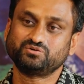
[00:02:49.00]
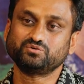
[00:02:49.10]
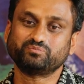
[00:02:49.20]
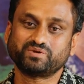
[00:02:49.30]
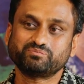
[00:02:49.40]

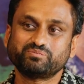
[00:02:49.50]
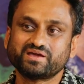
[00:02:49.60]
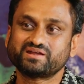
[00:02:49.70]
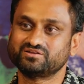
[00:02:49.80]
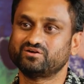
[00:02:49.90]
to
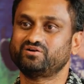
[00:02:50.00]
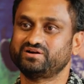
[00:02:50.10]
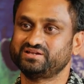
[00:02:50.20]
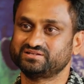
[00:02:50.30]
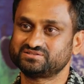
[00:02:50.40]
prepare the
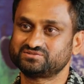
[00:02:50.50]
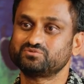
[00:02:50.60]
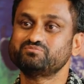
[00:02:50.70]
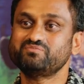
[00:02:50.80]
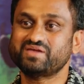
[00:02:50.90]
audience
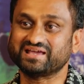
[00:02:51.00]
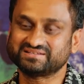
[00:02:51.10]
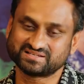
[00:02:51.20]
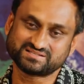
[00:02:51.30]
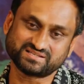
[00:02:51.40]
to
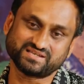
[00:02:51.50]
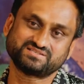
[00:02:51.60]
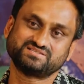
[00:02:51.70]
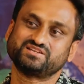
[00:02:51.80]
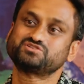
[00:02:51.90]

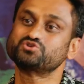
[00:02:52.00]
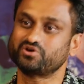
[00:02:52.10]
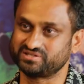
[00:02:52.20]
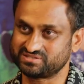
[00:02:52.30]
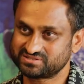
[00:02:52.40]
exercise their
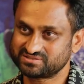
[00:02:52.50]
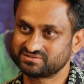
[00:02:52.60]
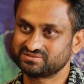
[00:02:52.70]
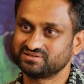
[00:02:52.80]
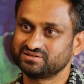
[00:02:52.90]
choice
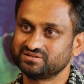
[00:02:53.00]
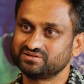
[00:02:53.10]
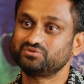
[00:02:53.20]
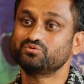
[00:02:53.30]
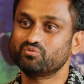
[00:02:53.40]

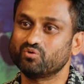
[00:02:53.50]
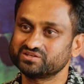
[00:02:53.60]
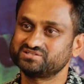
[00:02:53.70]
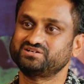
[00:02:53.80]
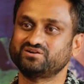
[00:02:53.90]
to
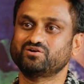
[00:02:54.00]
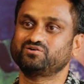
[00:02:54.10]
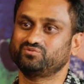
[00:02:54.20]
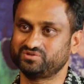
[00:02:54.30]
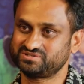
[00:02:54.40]
watch it or
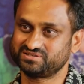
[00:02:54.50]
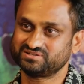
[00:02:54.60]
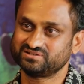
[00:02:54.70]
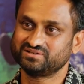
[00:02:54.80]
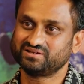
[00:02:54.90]
not watch
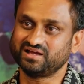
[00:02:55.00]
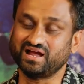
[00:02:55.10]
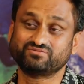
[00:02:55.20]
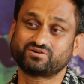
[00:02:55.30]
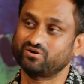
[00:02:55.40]
it.
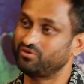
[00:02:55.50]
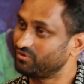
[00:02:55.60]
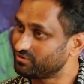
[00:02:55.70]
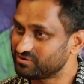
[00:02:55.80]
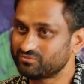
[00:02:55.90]
After
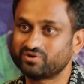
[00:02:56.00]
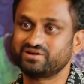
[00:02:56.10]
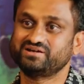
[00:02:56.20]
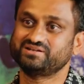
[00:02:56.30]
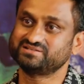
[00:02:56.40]
all
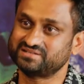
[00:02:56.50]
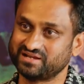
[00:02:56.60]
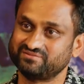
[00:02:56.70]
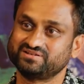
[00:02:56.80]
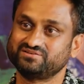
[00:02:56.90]
what it is and
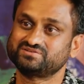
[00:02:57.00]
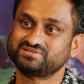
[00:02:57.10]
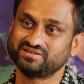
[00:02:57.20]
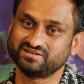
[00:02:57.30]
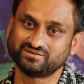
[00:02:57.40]
after you've
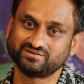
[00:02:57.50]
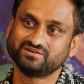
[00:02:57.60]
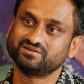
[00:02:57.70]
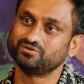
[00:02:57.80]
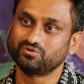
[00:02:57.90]
seen,
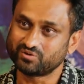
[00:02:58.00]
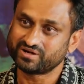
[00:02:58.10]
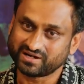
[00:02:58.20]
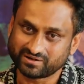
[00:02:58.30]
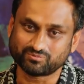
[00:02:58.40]

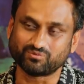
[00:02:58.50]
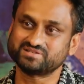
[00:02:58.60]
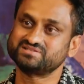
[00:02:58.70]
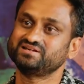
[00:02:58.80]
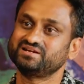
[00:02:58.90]
don't end up
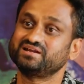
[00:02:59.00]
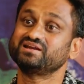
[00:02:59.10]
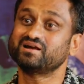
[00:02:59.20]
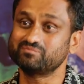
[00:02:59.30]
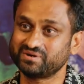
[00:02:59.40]
watching it
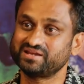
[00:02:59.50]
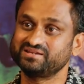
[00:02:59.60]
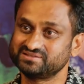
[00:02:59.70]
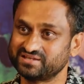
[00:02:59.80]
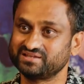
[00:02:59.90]
and
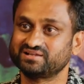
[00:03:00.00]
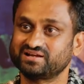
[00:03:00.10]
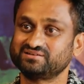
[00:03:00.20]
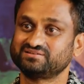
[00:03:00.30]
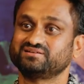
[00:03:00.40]
complaining, saying
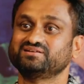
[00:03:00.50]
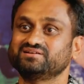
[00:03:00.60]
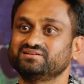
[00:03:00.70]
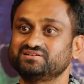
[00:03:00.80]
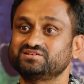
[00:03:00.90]
that
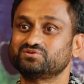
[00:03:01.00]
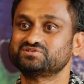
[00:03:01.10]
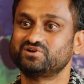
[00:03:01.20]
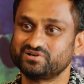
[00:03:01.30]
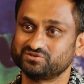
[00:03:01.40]
this
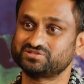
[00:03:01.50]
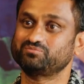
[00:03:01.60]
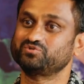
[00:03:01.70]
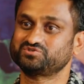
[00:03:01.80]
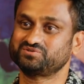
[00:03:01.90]
was not you
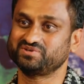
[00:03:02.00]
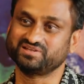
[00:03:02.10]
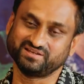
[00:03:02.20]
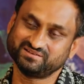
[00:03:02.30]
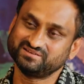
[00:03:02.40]
supposed to be
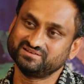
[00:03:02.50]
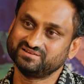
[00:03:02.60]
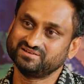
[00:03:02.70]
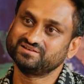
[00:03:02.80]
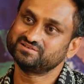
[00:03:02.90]
there.
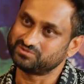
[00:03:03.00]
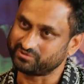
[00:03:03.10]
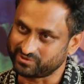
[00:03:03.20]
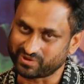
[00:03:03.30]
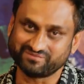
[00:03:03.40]
So
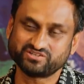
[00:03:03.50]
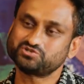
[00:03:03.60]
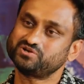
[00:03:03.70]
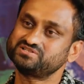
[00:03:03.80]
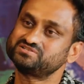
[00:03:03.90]
you have a
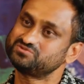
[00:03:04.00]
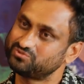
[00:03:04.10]
choice